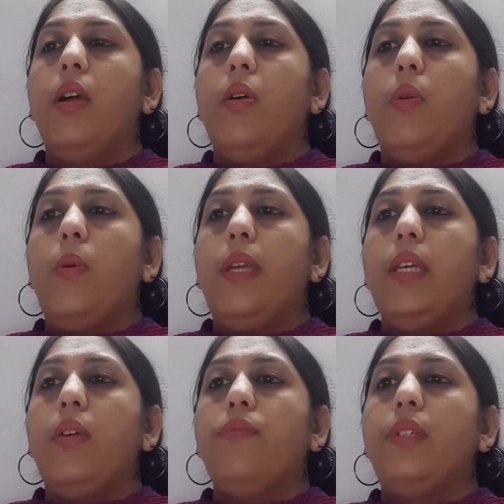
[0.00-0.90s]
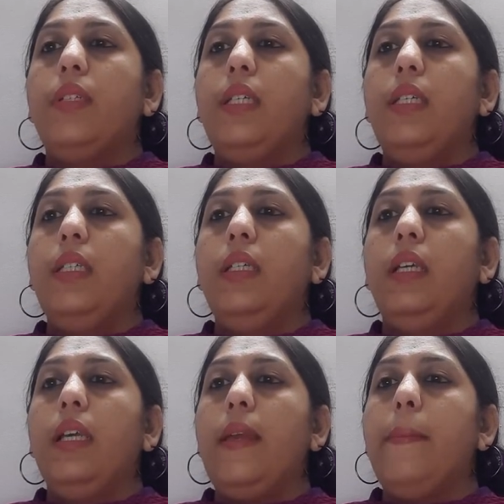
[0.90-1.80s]
OA of the knee,
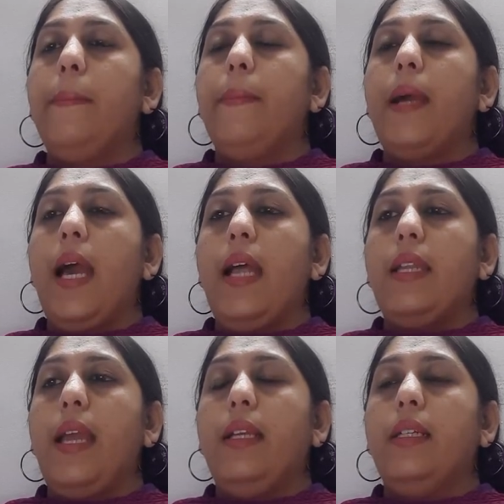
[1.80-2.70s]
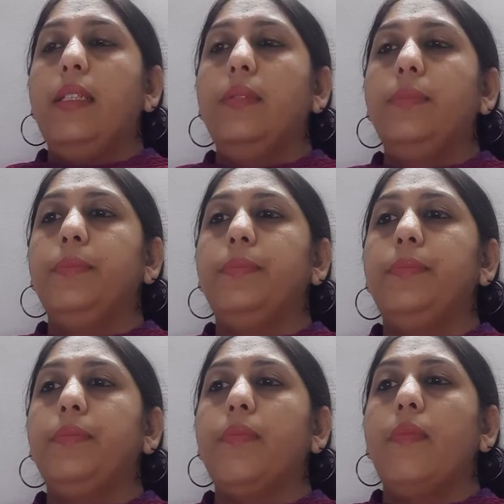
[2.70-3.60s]
hip, and ankle,
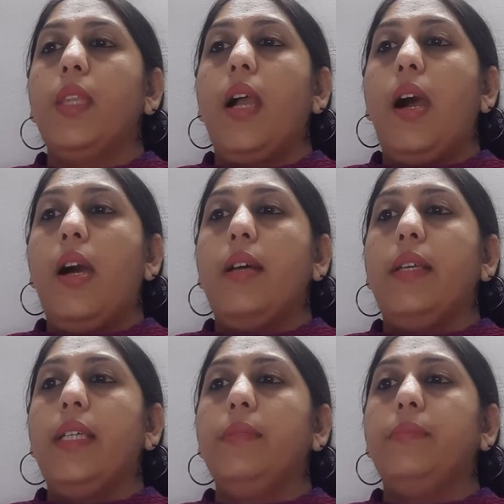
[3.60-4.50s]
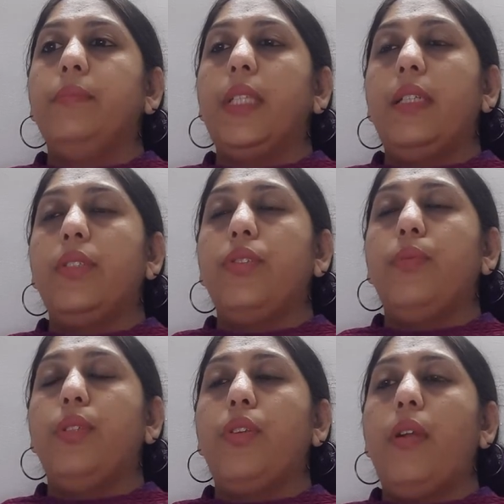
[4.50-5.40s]
RA, that is
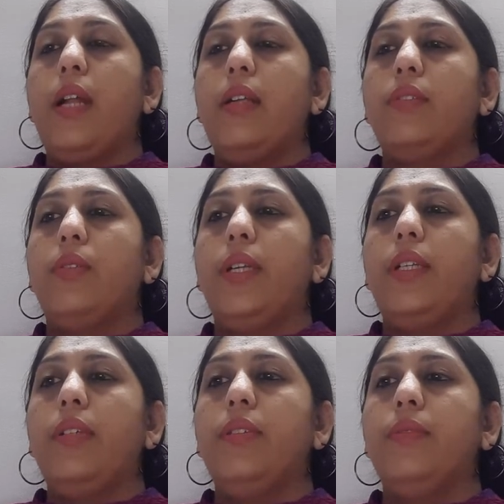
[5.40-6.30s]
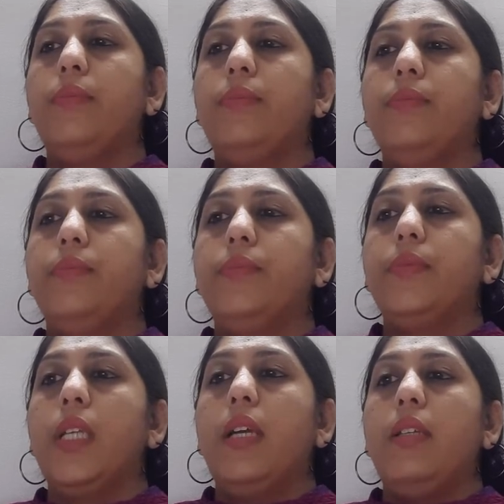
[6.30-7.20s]
rheumatoid arthritis,
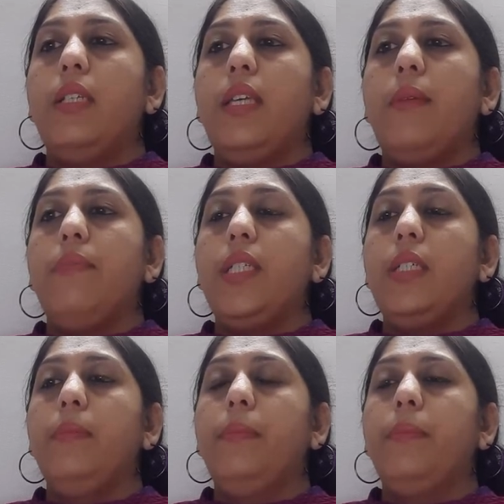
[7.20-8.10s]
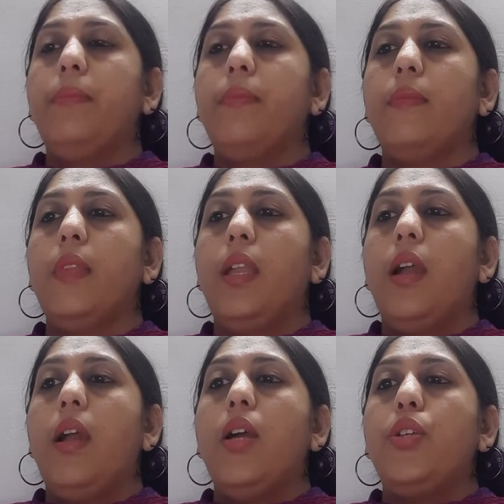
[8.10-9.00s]
TMD,
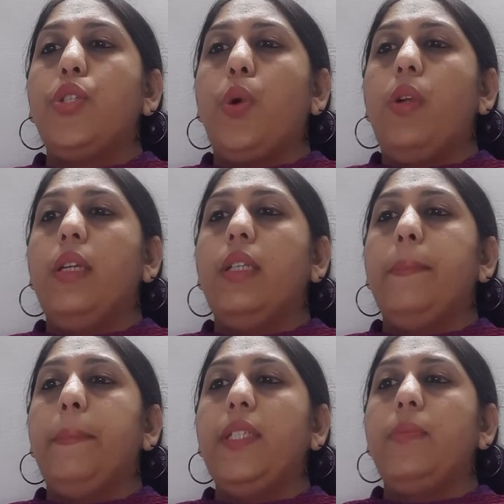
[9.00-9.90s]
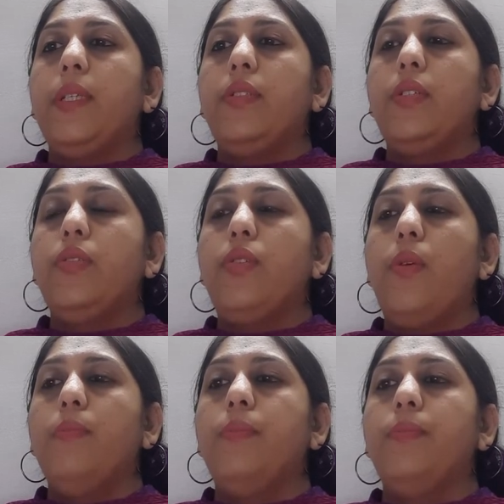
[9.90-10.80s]
shoulder impingement syndrome,